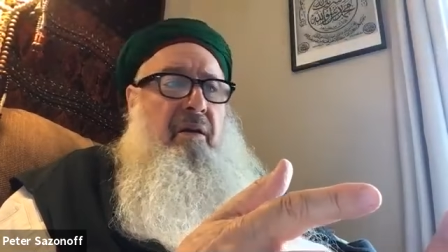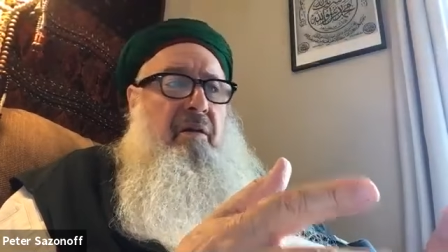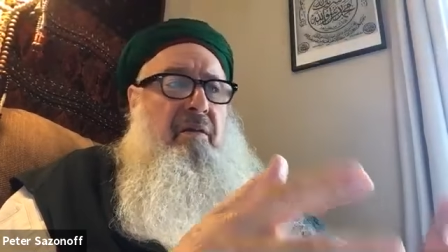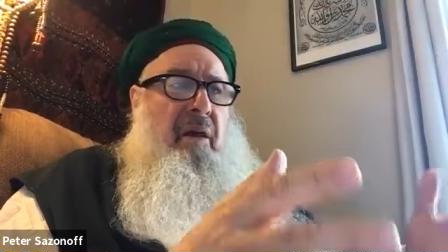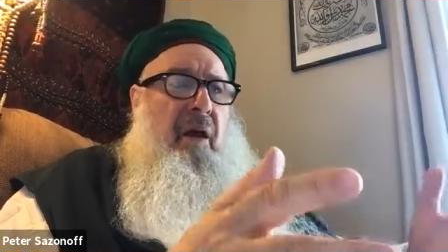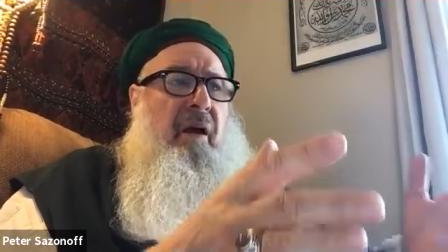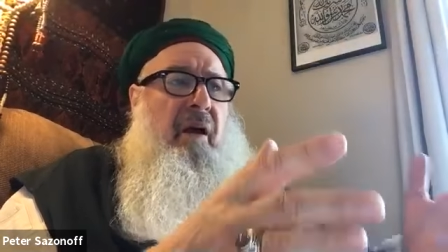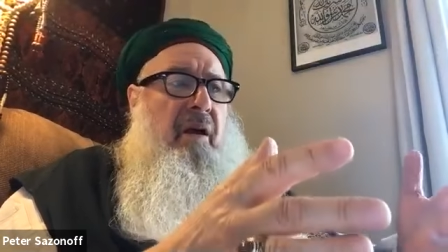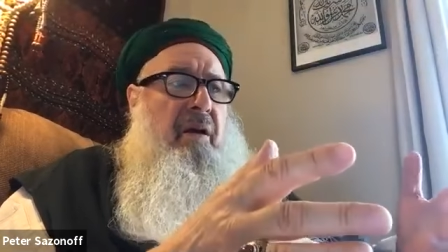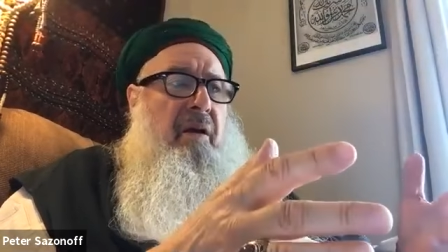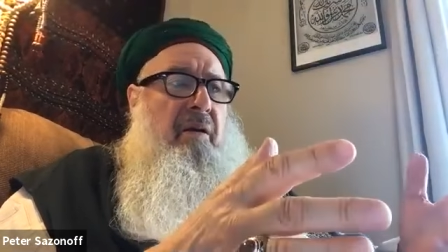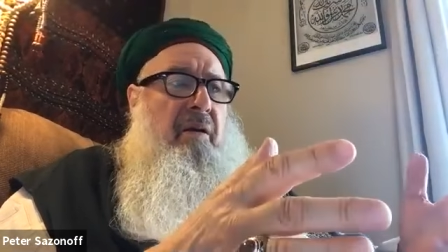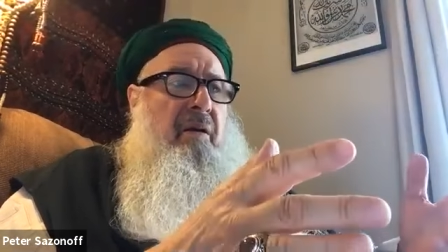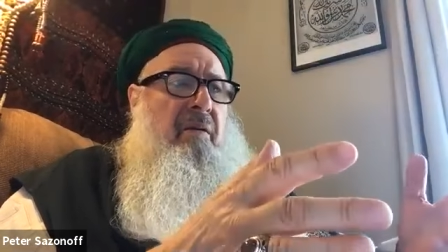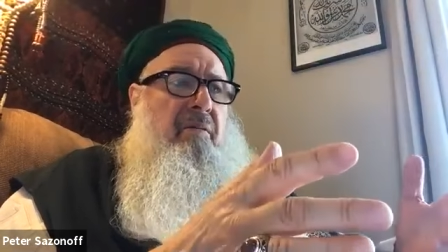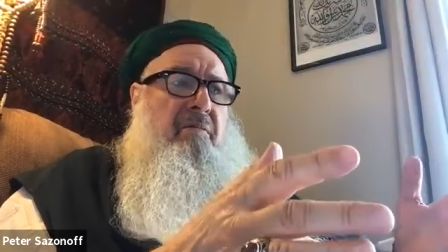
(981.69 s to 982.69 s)
The.
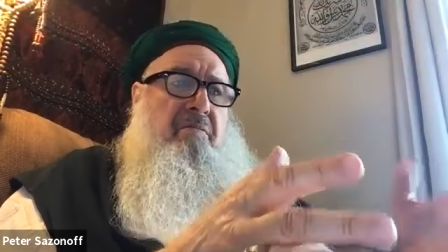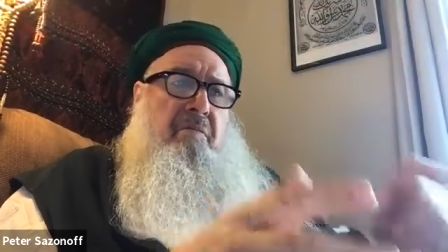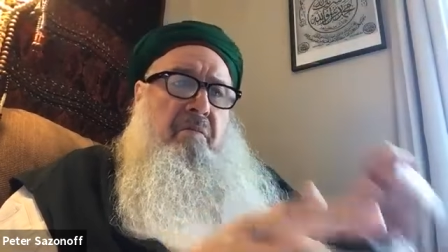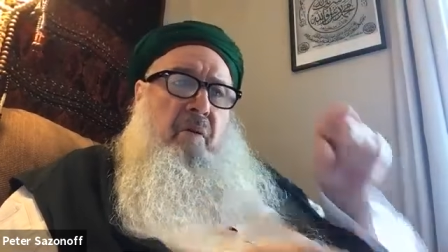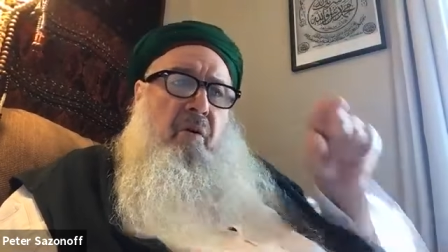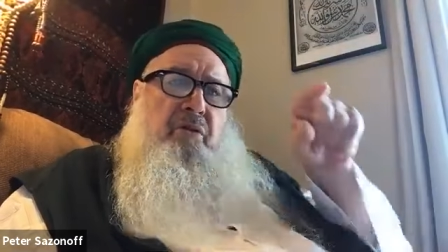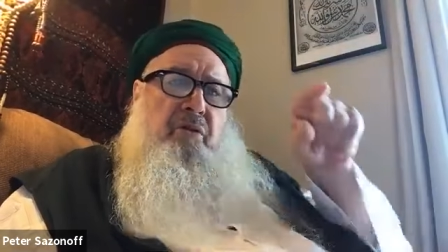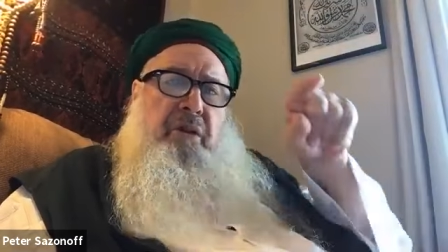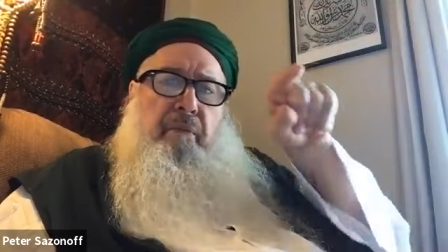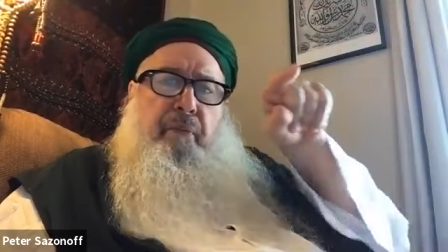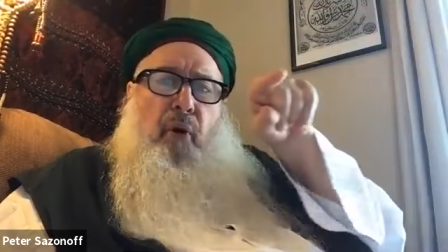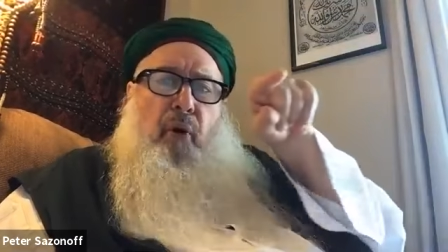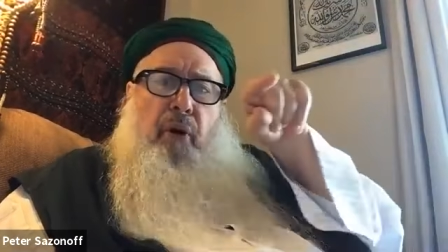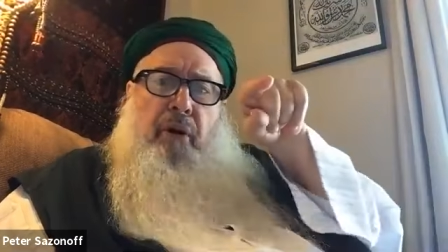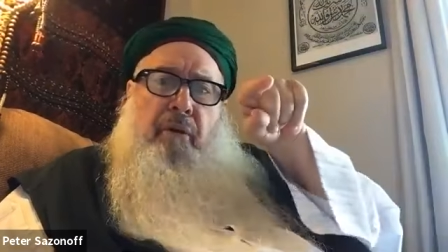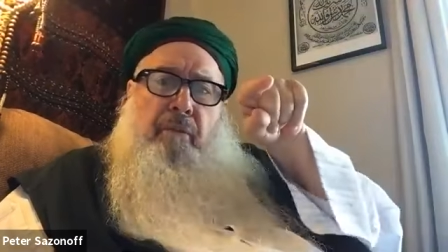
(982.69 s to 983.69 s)
The most
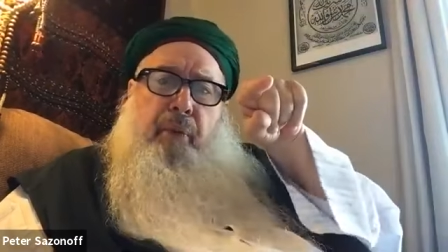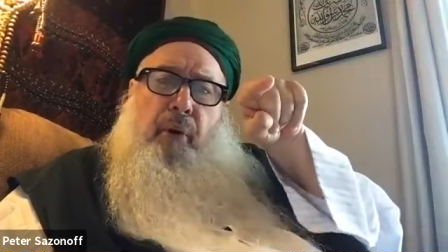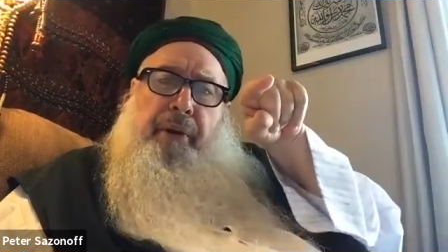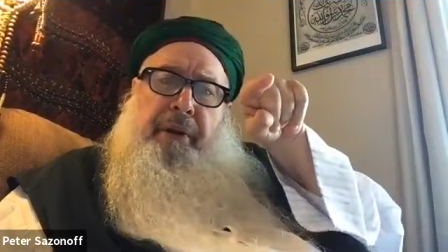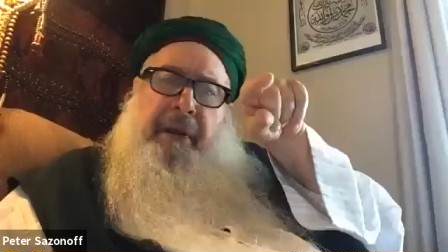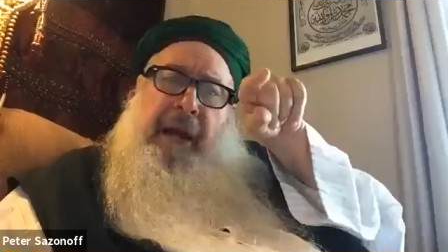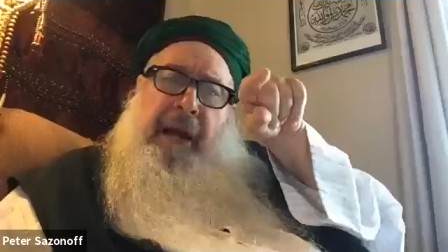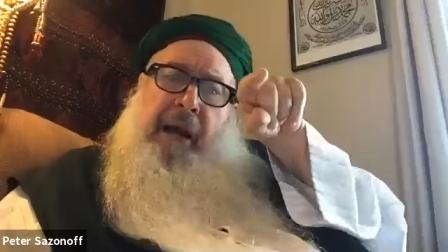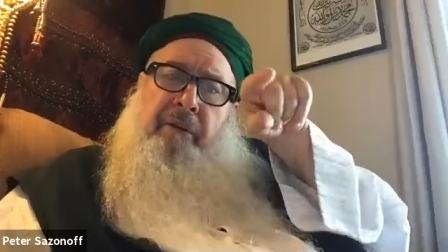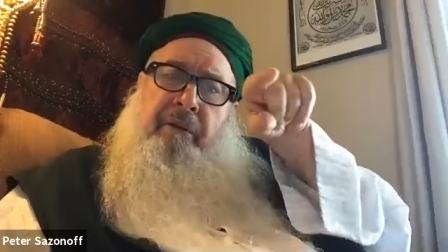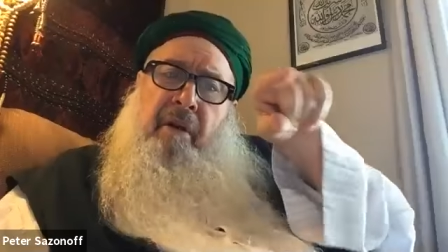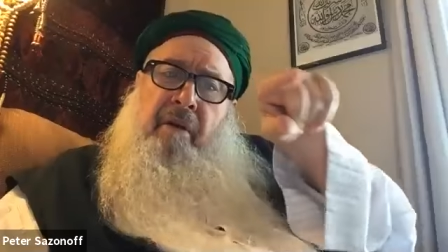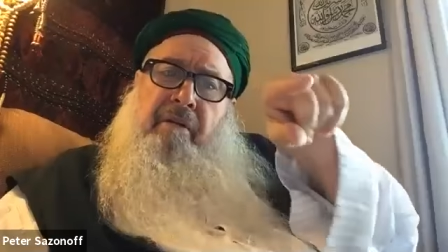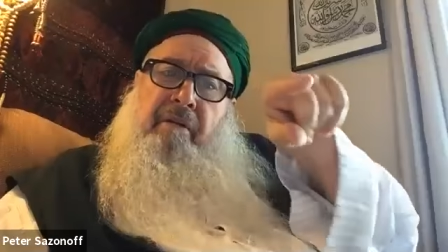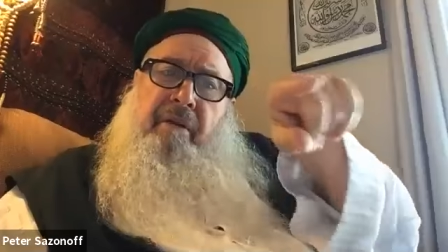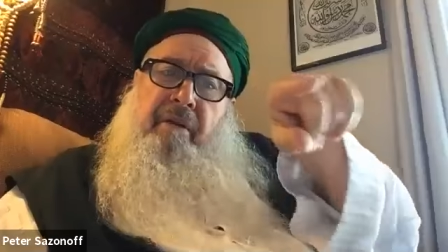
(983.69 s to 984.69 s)
important pointing out
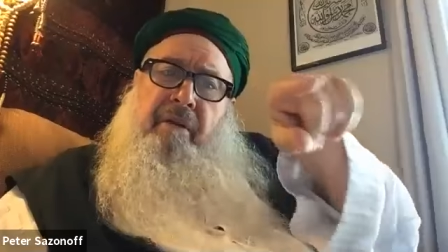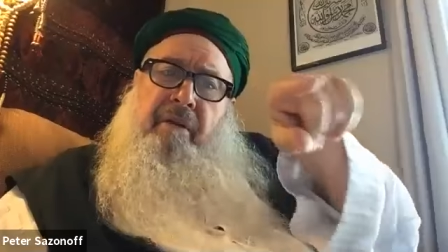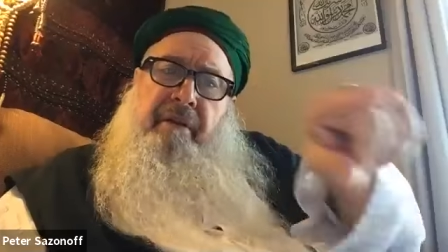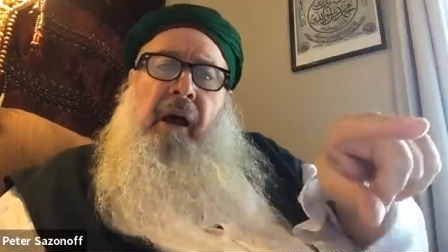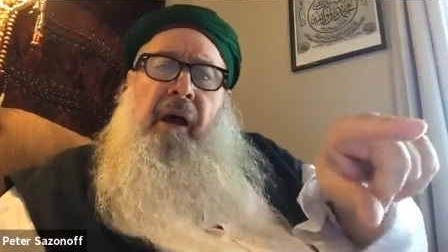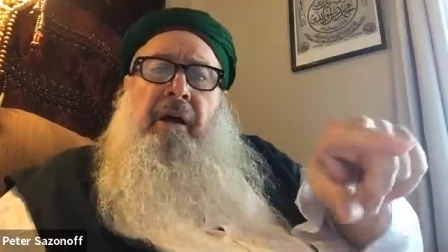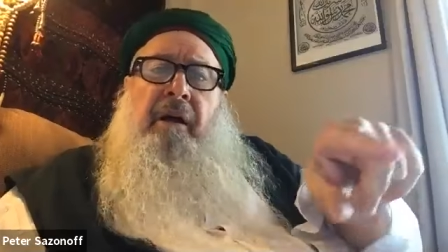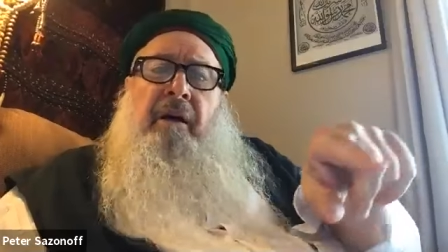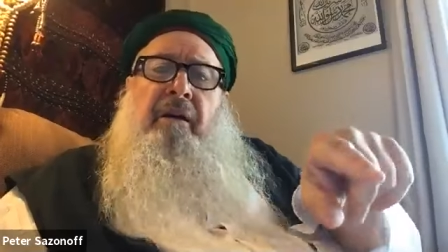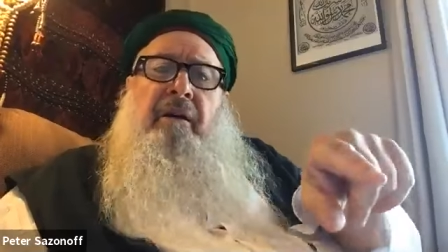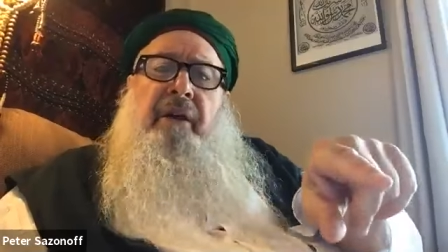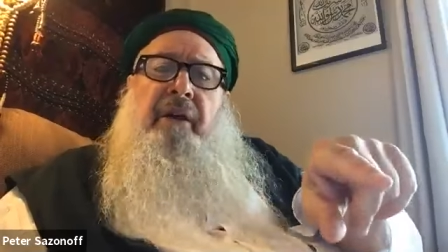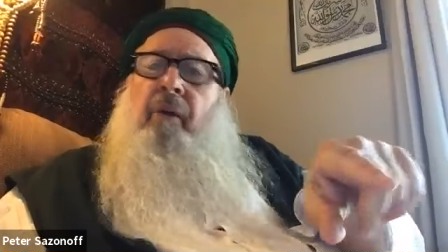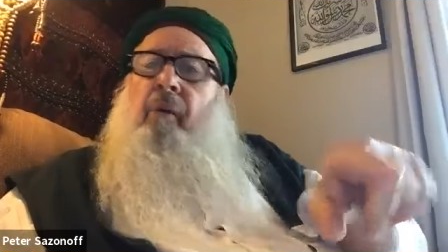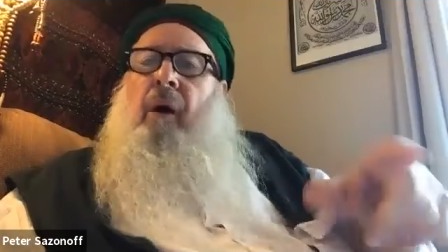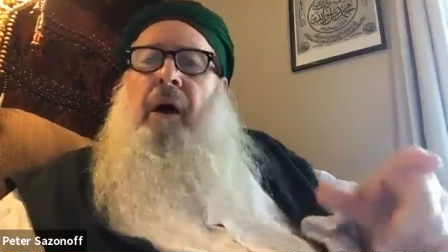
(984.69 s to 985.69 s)
the,
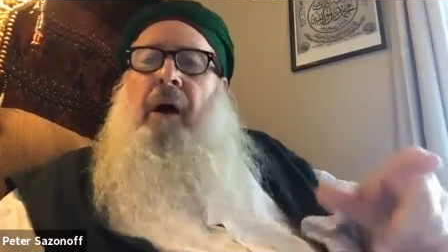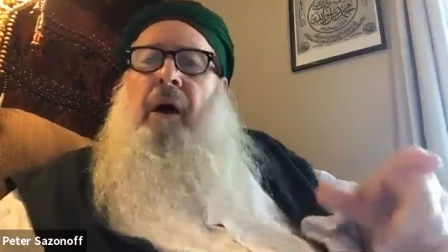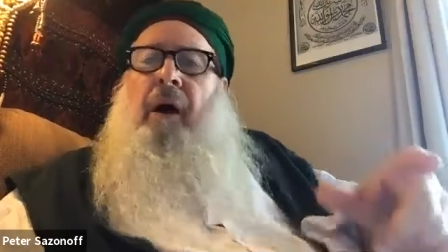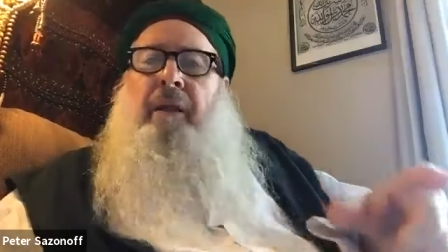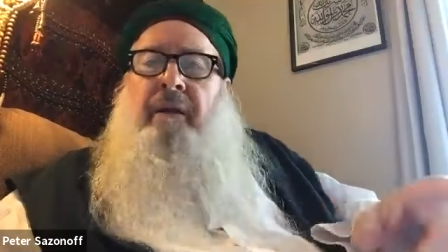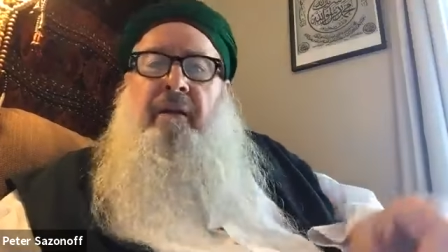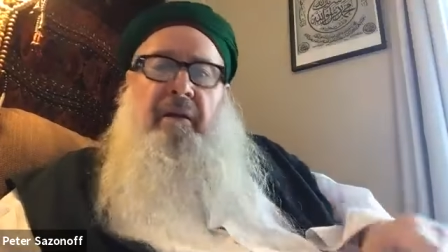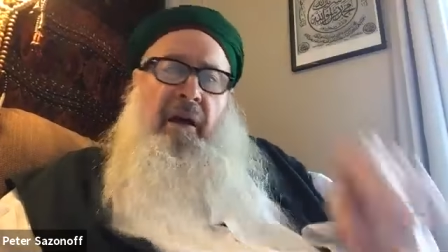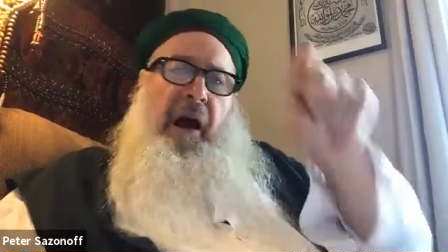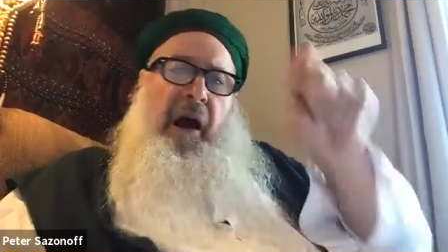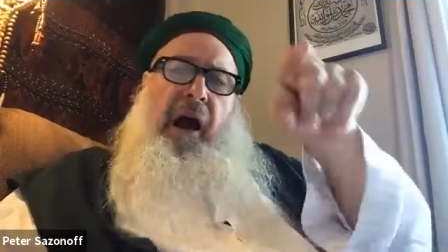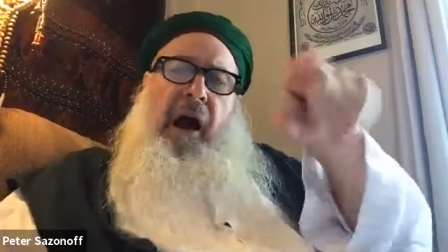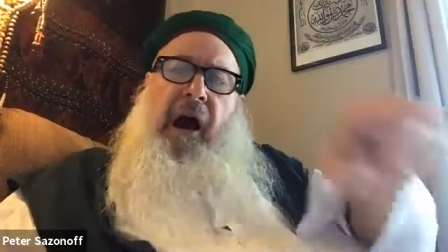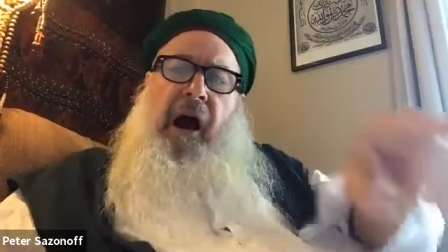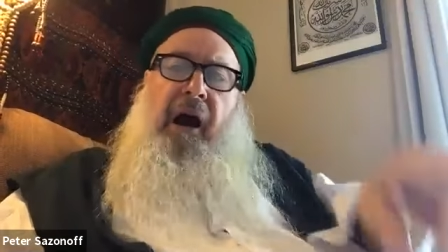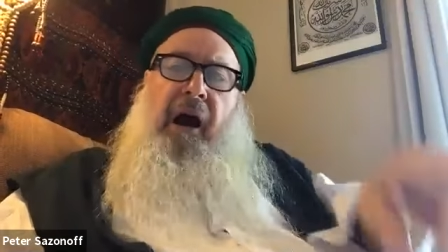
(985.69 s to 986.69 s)
the what?
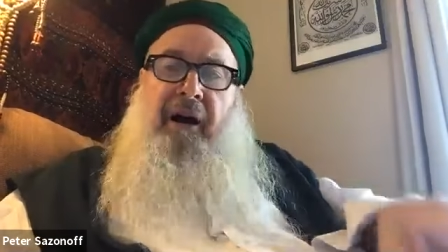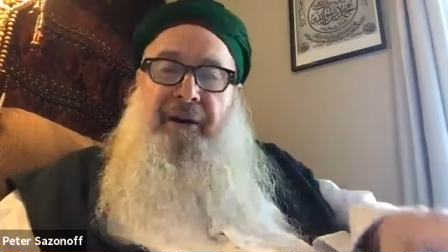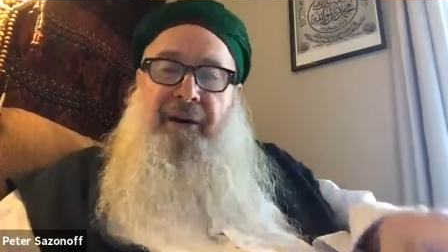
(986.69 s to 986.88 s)
Ha.